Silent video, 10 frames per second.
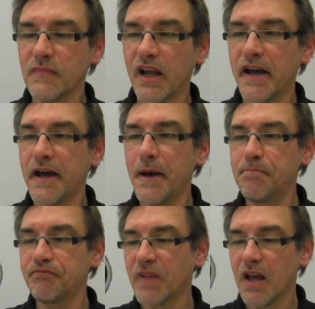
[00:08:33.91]

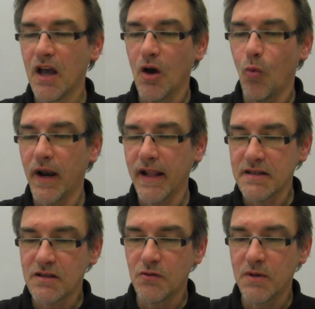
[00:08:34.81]
What
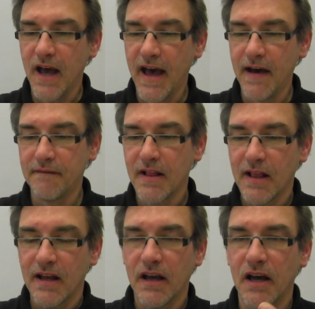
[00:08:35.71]
else do we have?
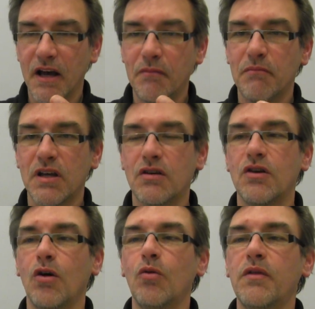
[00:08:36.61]
You
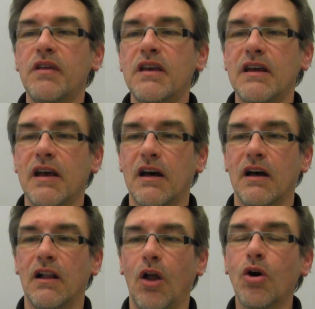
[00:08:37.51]
know, the
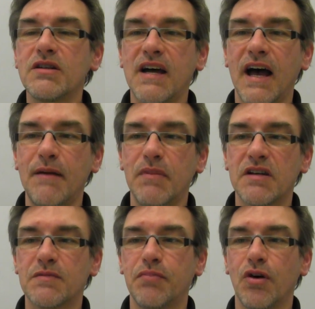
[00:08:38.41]
long time
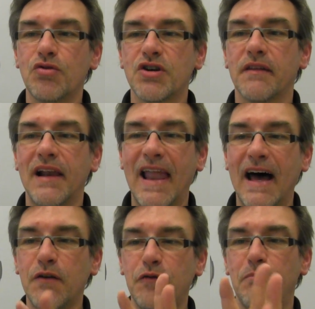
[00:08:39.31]
exposure, the
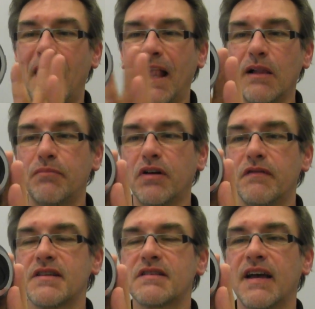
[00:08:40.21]
live bulb
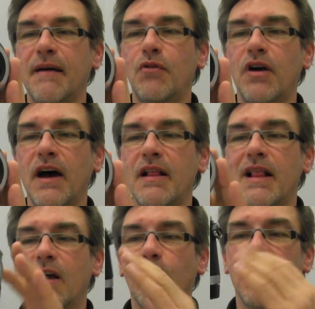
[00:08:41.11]
of this camera,
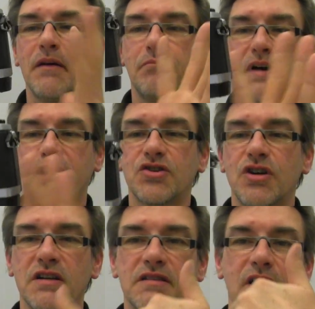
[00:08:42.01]
where the
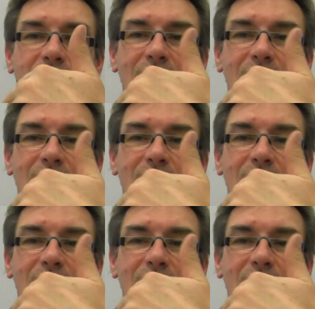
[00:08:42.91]
pictures